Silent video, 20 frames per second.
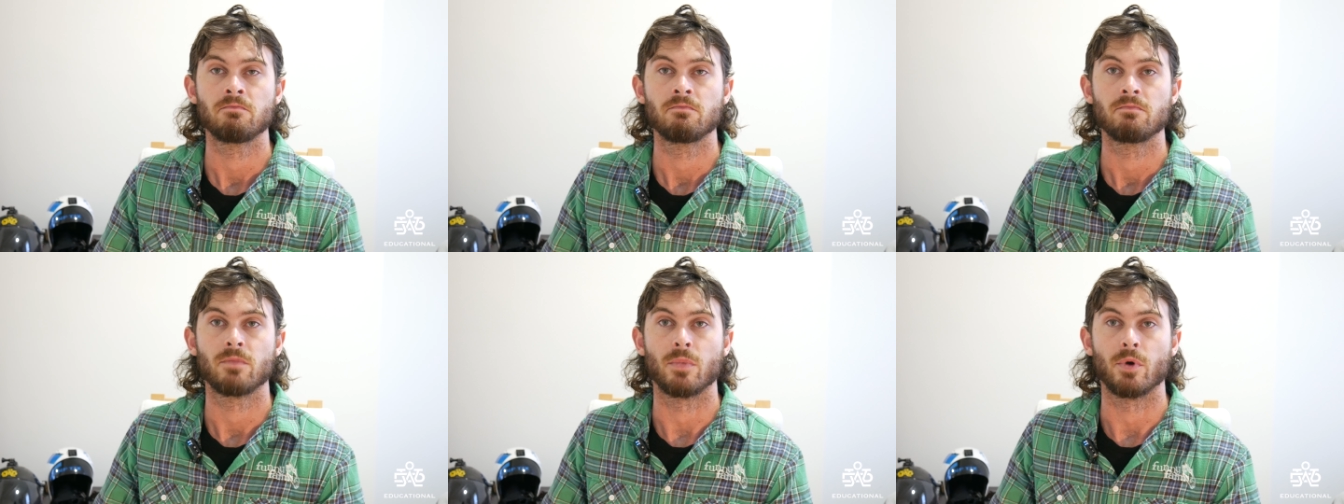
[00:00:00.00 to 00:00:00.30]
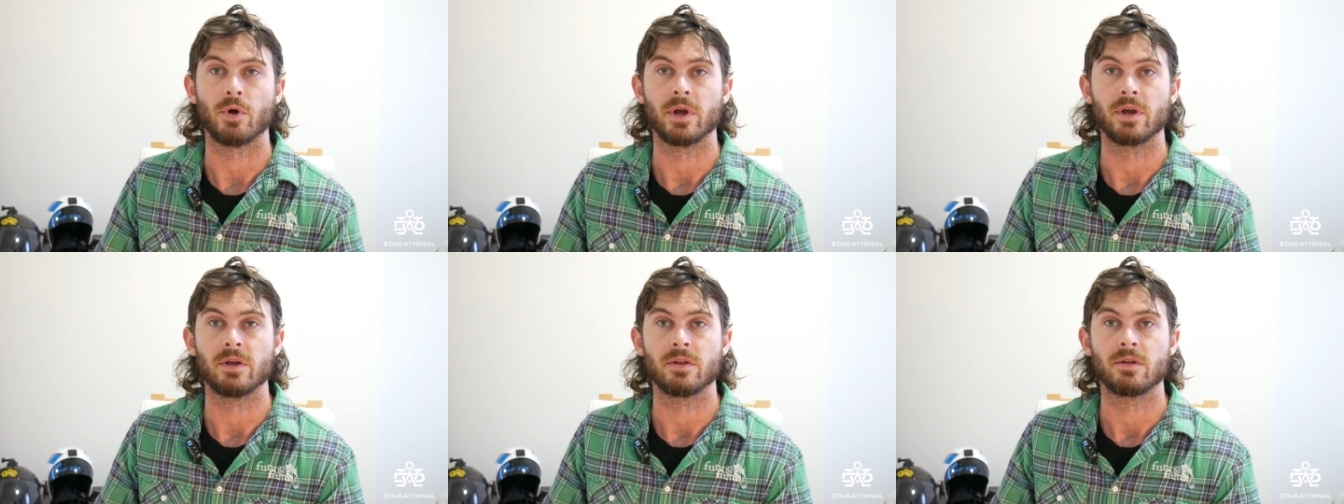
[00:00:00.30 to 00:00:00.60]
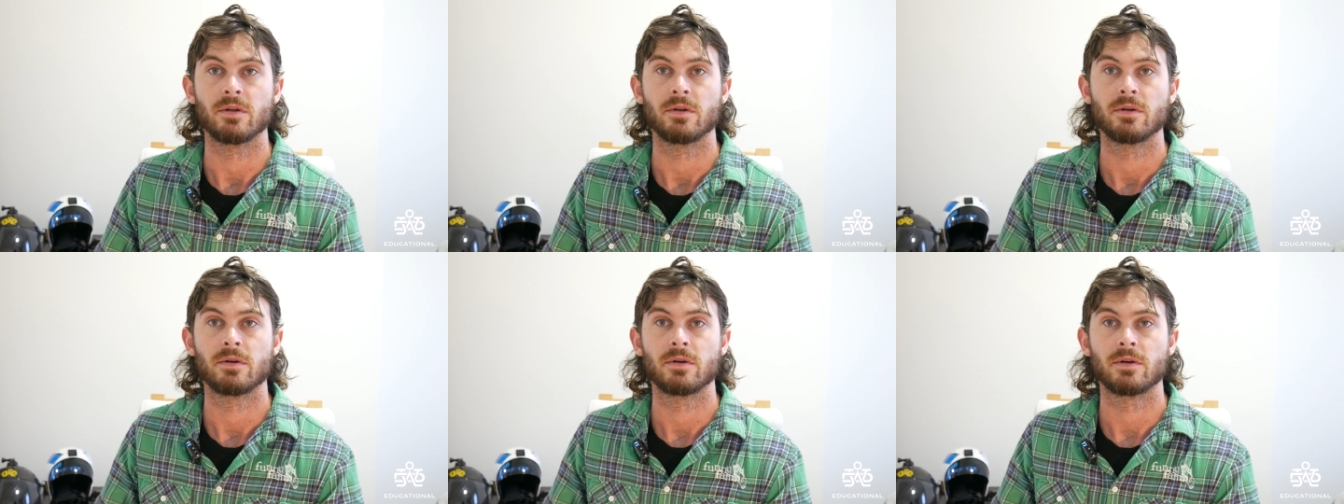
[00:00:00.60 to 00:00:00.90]
Breathe,
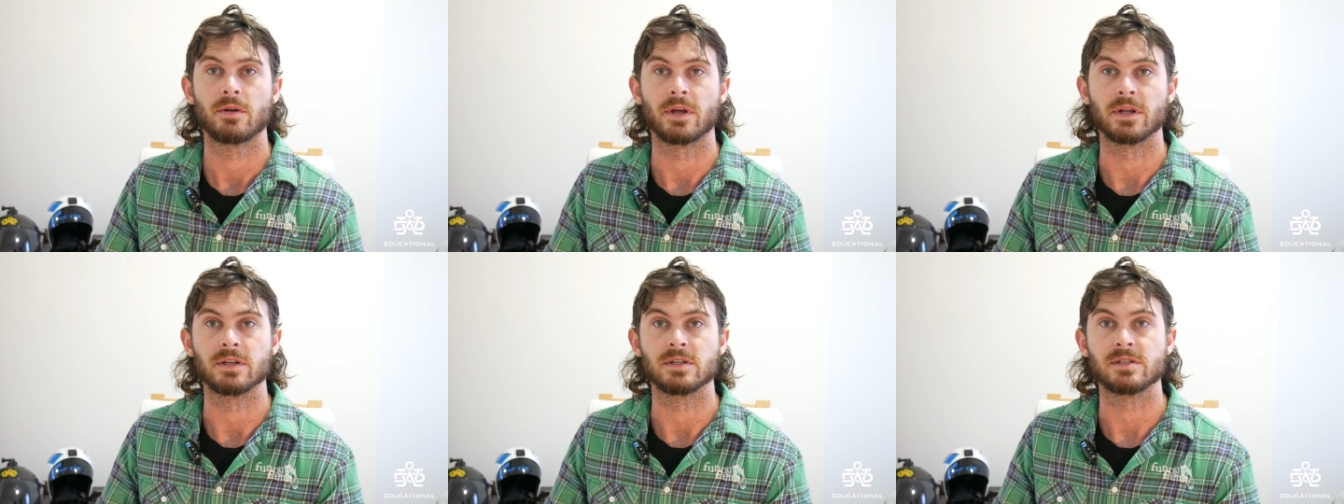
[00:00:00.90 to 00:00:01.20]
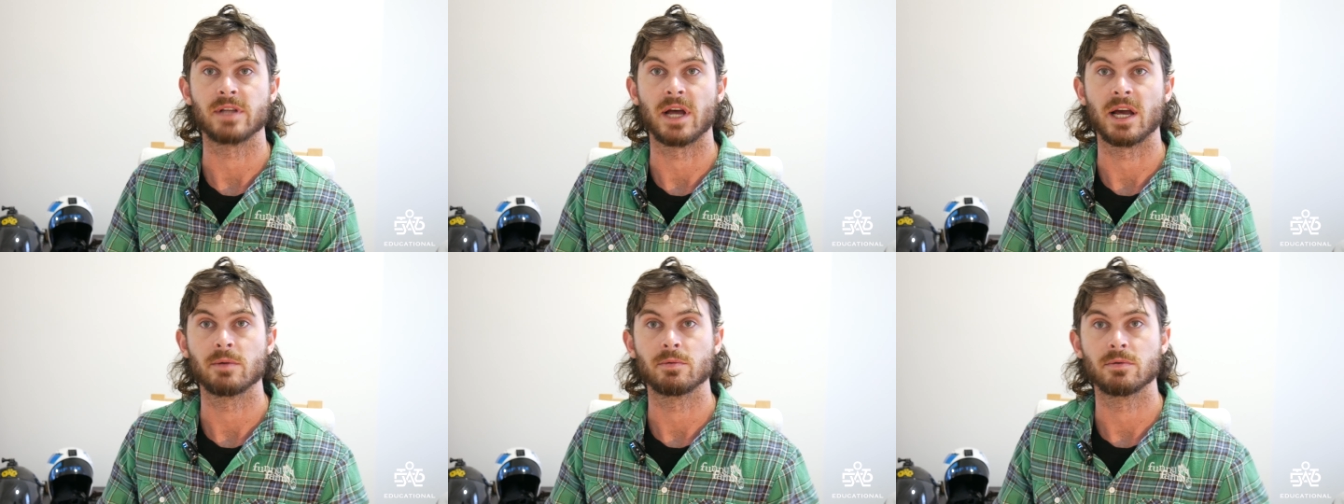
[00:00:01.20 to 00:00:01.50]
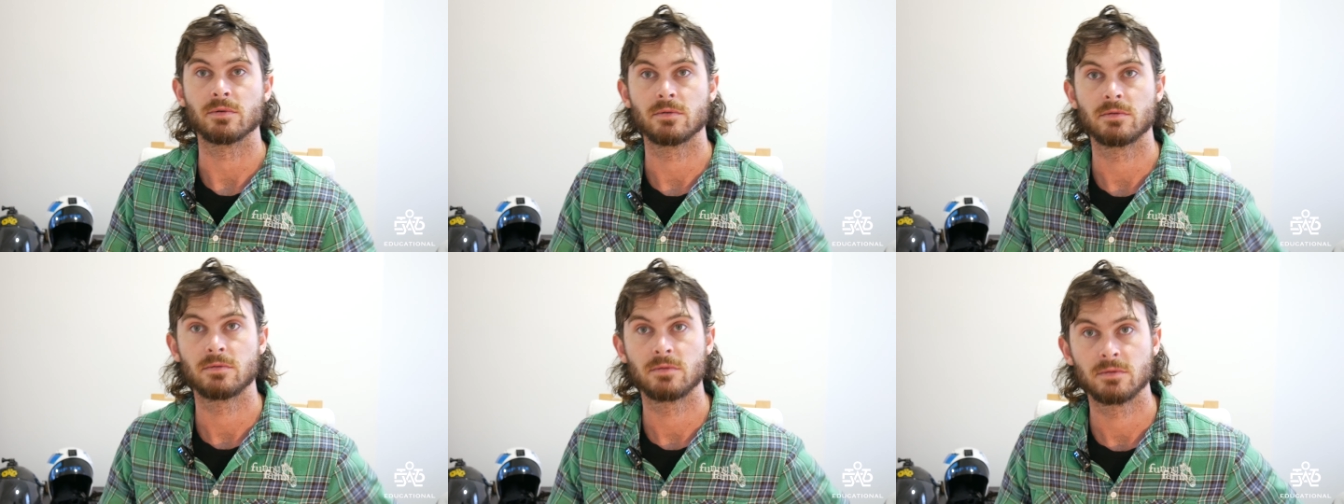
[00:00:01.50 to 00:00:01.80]
get
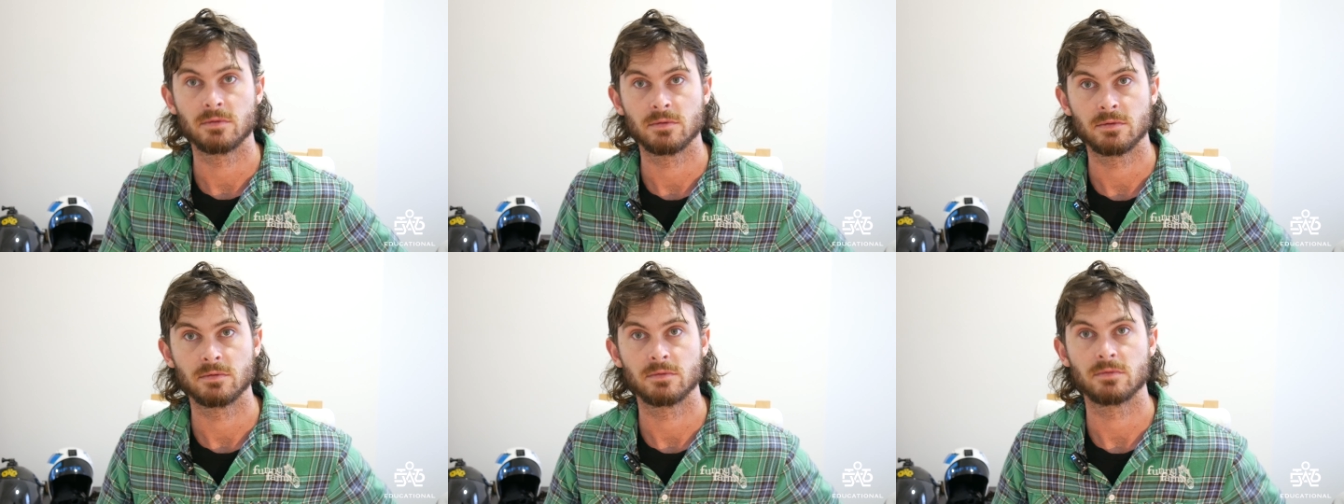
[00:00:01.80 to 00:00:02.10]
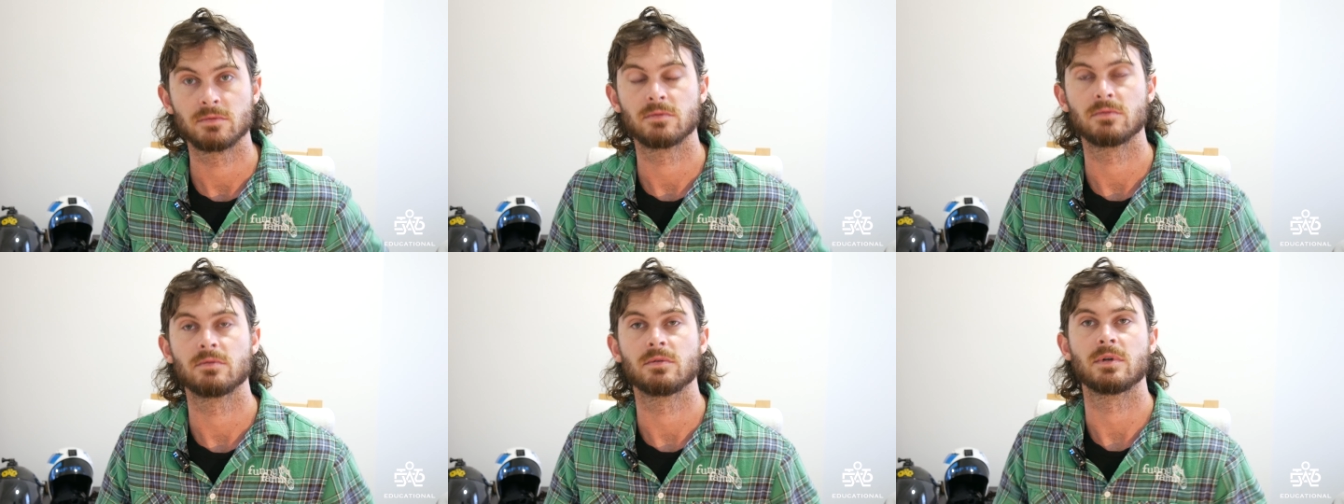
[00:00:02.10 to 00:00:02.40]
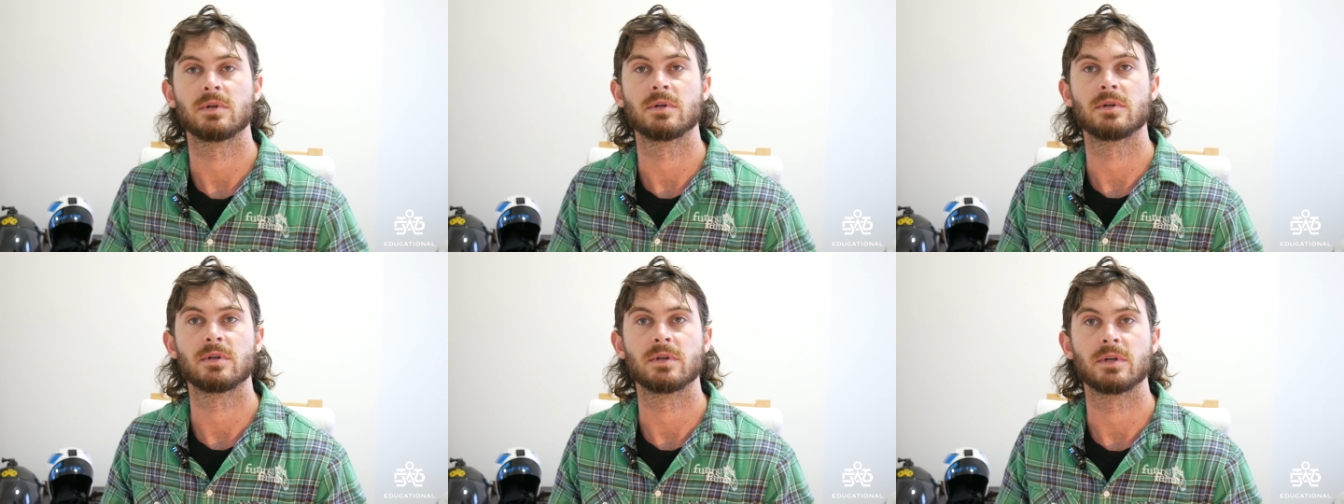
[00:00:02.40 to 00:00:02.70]
stable,
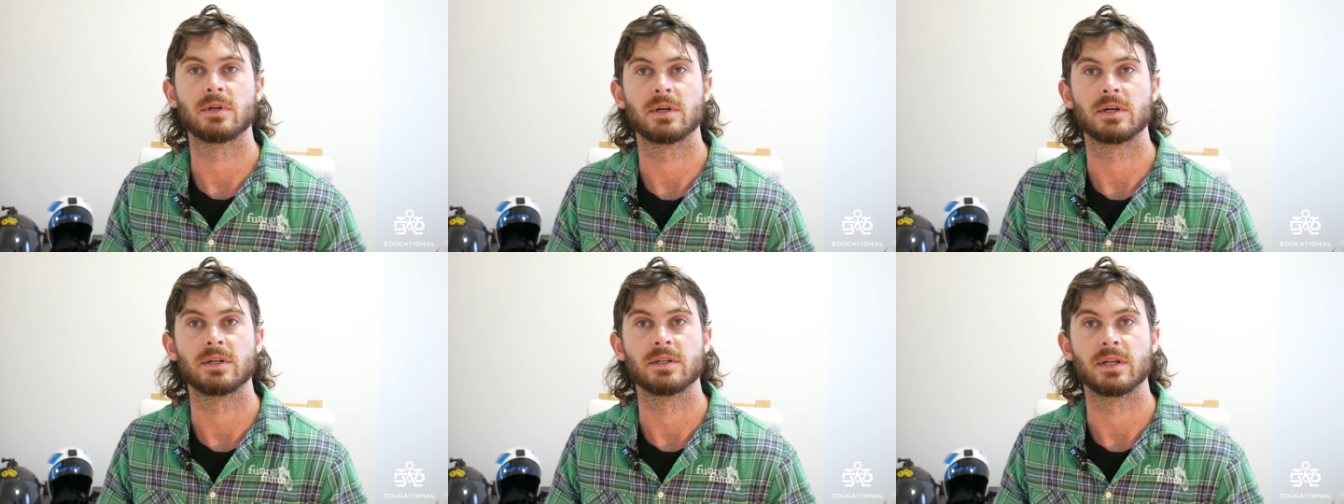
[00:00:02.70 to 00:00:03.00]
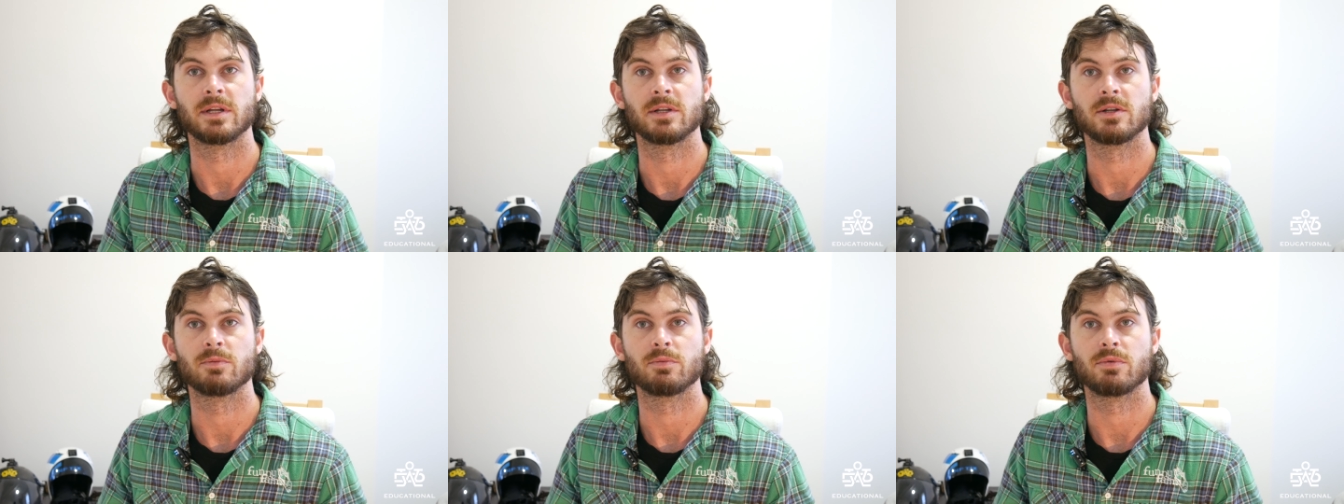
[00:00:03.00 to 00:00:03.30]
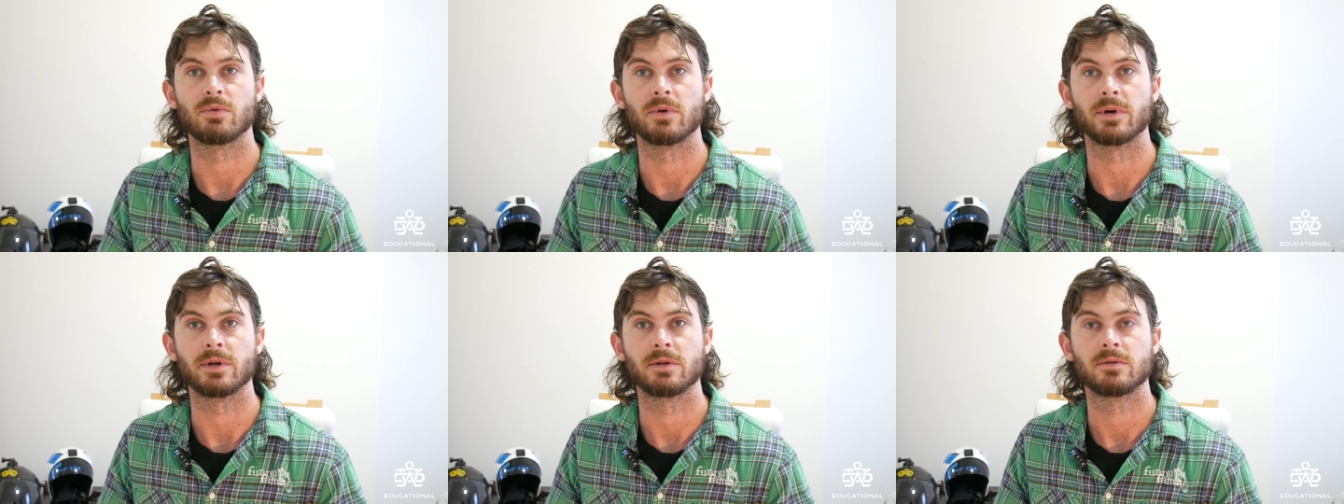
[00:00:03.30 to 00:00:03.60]
and then
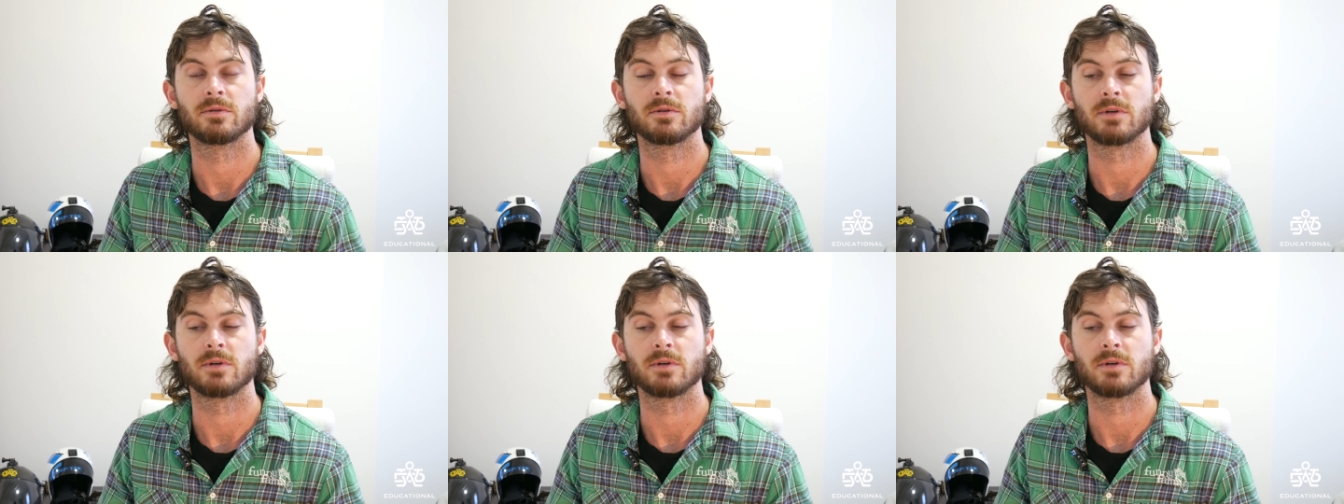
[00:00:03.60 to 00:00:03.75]
deploy.